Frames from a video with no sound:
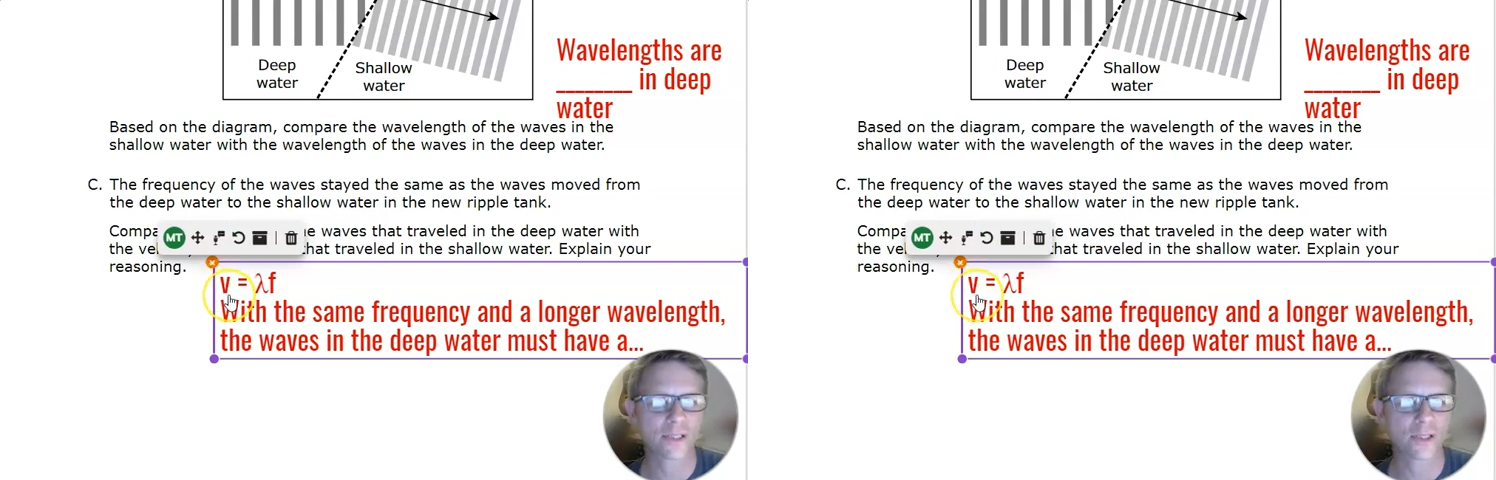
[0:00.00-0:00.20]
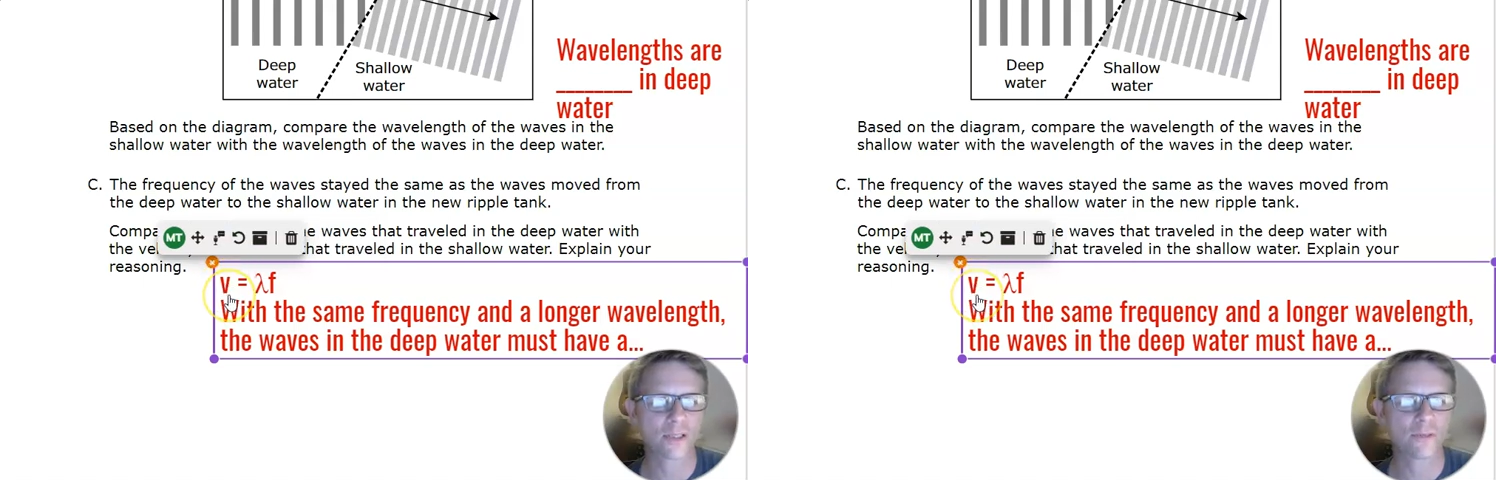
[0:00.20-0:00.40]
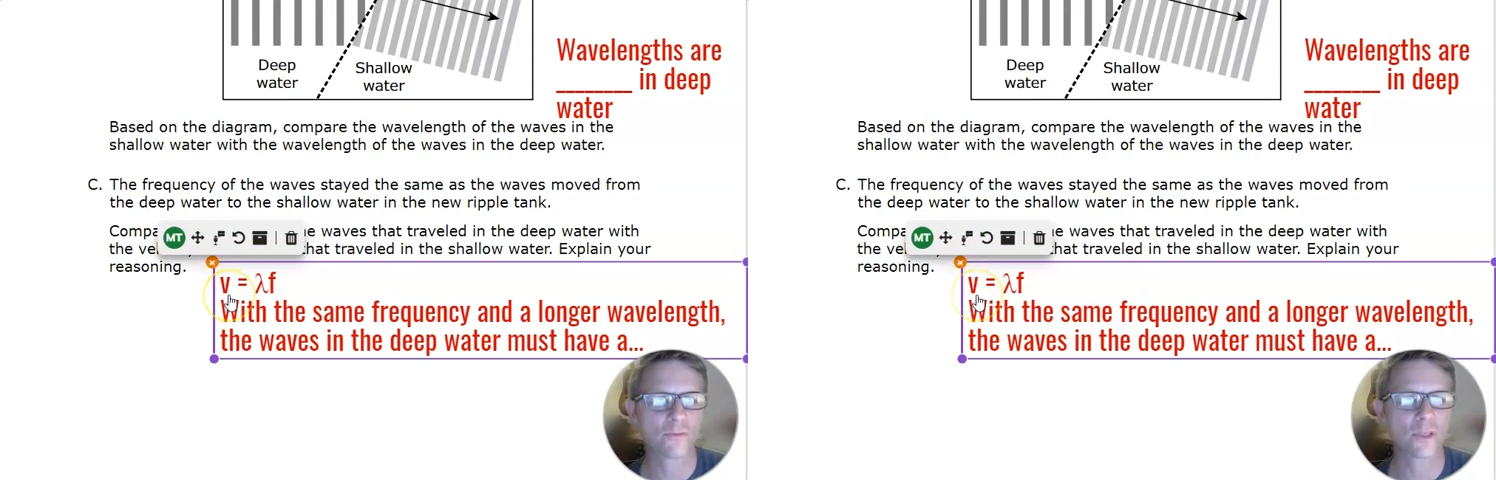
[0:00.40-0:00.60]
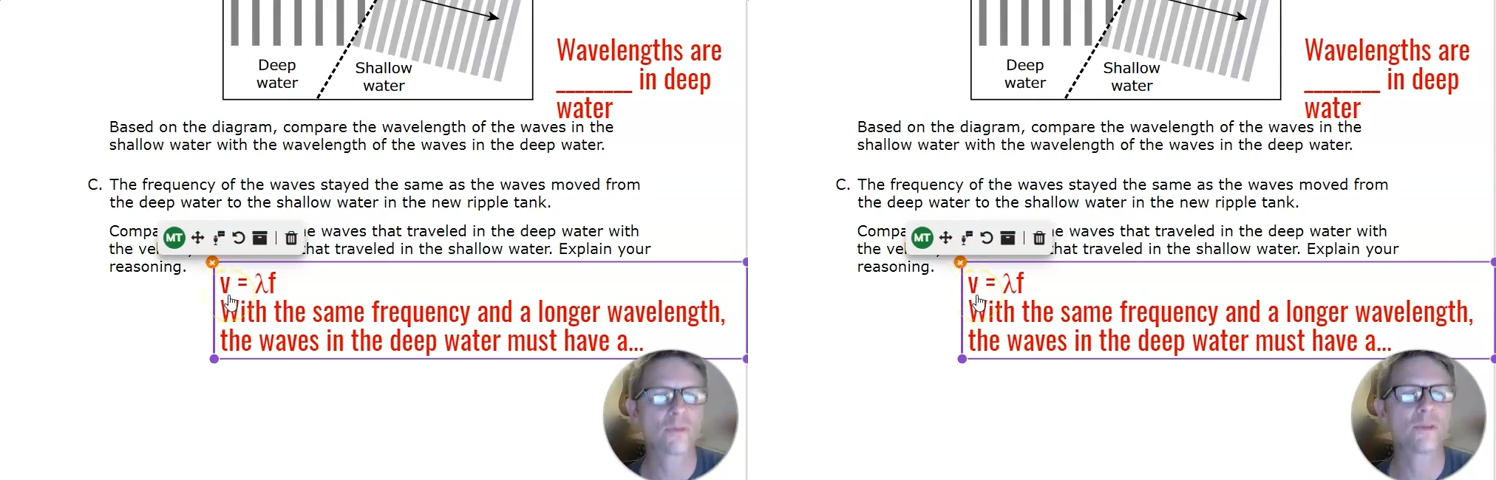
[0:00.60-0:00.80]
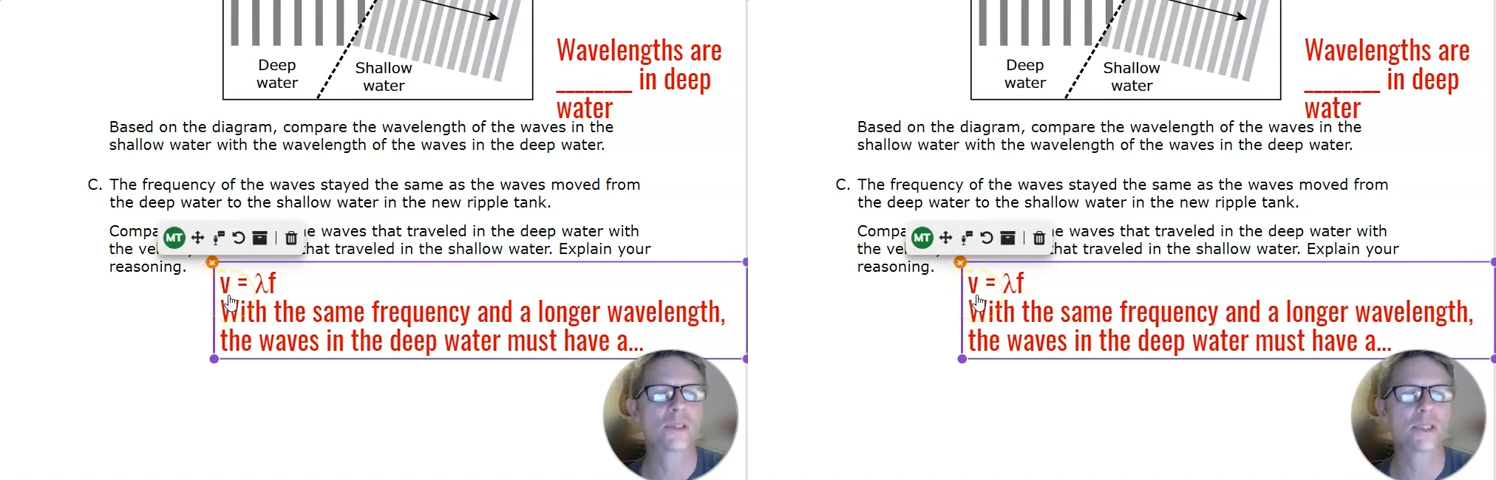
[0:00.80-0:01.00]
that the
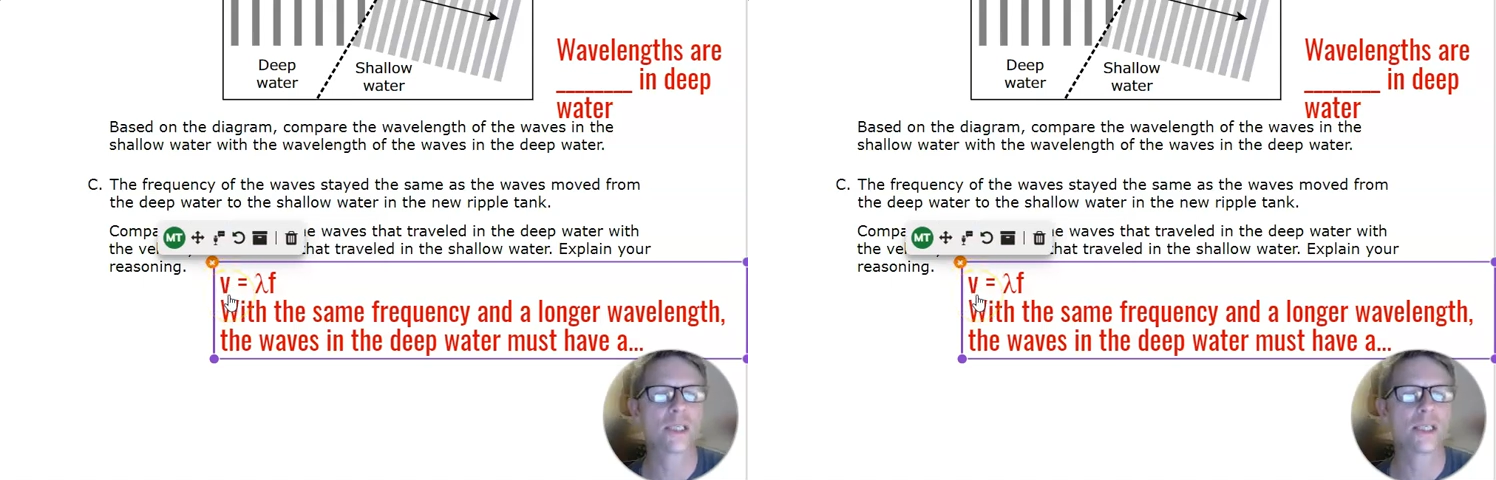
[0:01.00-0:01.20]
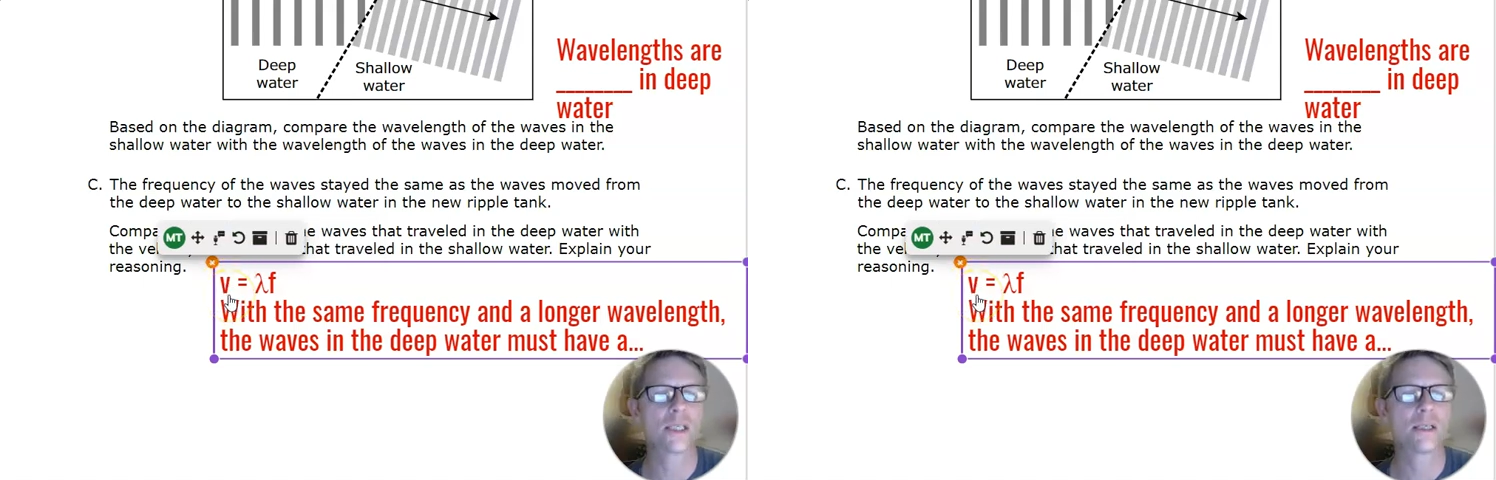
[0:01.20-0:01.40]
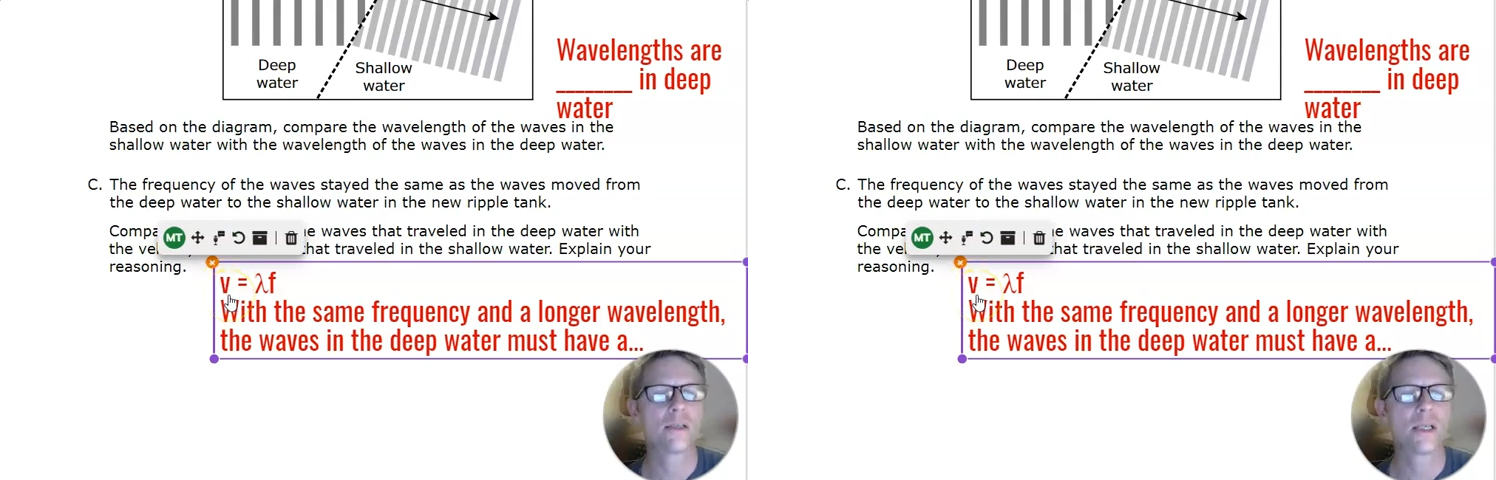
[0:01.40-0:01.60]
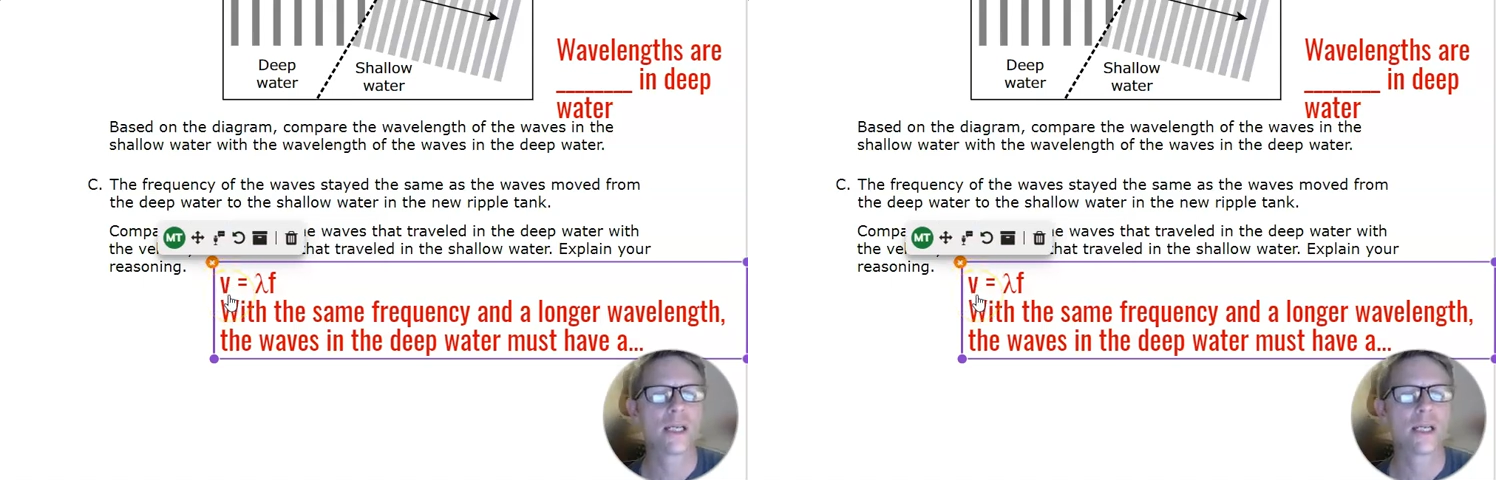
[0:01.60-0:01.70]
frequency